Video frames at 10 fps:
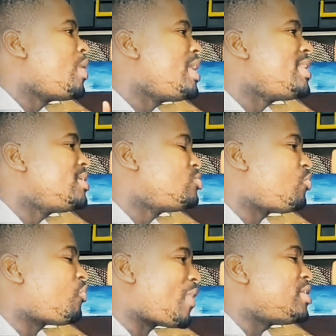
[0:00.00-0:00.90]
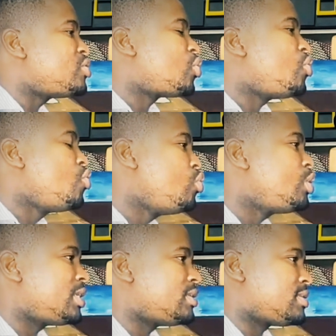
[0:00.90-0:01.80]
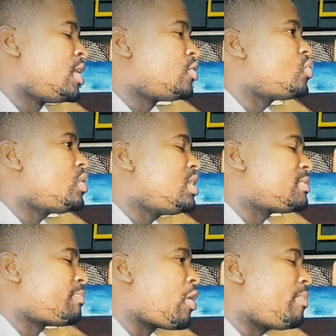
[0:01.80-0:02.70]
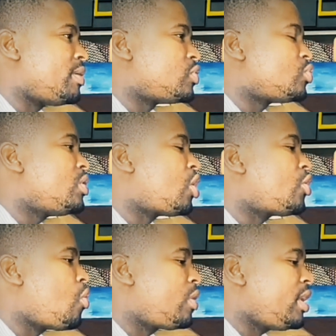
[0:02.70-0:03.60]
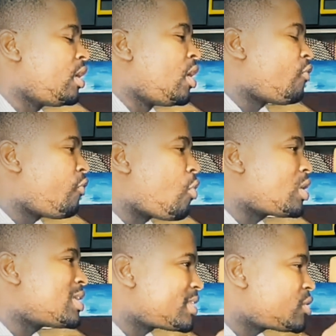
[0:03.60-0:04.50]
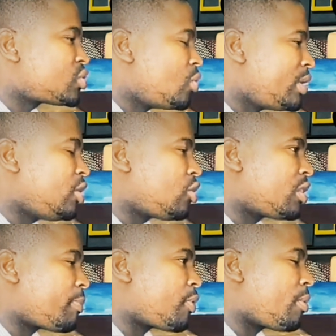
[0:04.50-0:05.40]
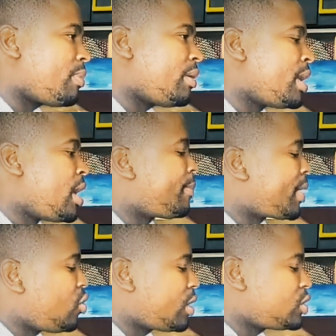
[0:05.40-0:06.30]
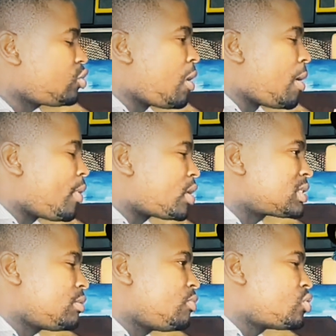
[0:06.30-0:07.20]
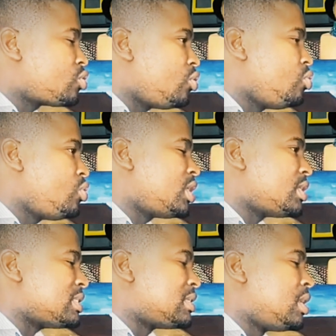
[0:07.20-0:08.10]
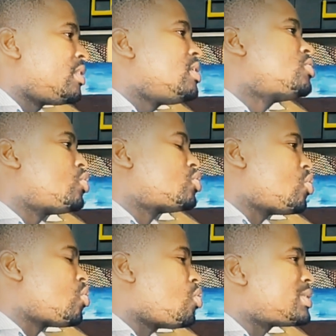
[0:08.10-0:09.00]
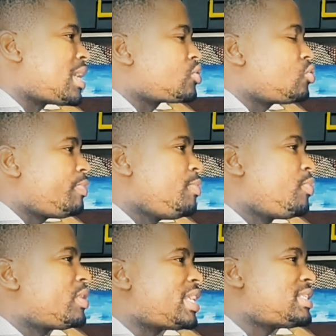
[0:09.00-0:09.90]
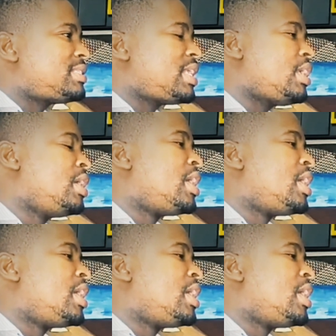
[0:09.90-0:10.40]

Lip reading: we need to find solutions to these problems. We not only focus and zone in on the problem, but look to possible solutions. This also goes out to people that say